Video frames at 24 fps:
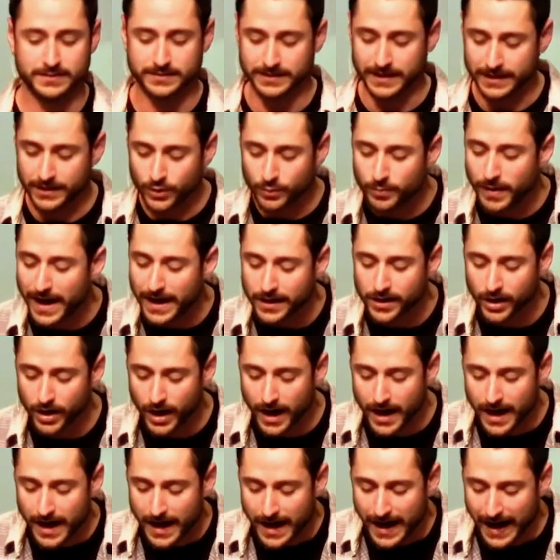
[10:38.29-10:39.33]
That no matter
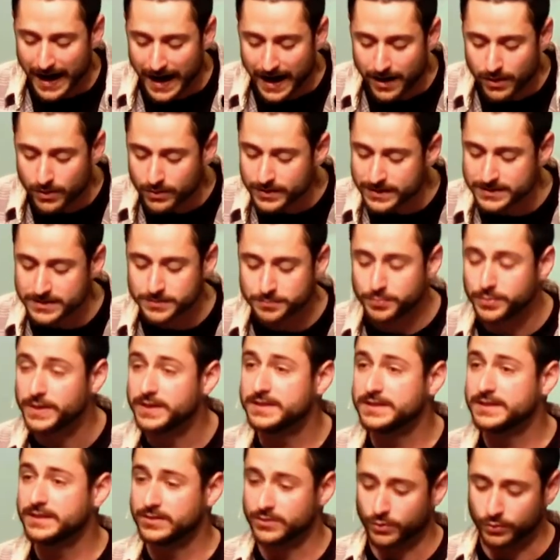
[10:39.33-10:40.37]
how
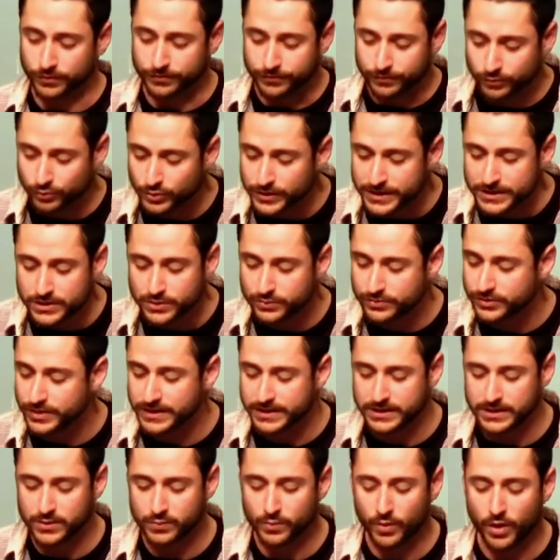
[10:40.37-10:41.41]
independent or free you
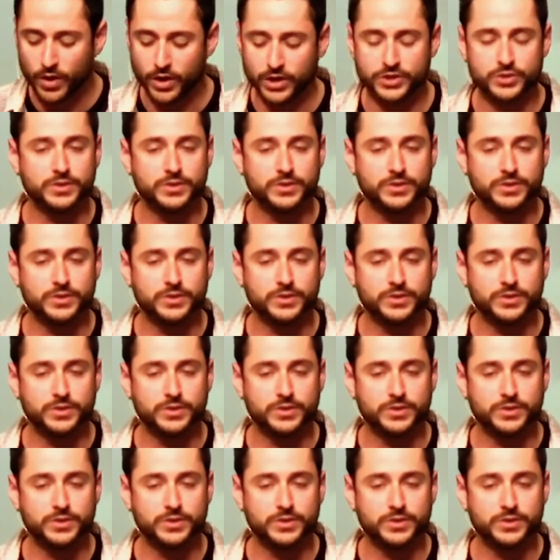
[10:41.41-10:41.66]
think you are,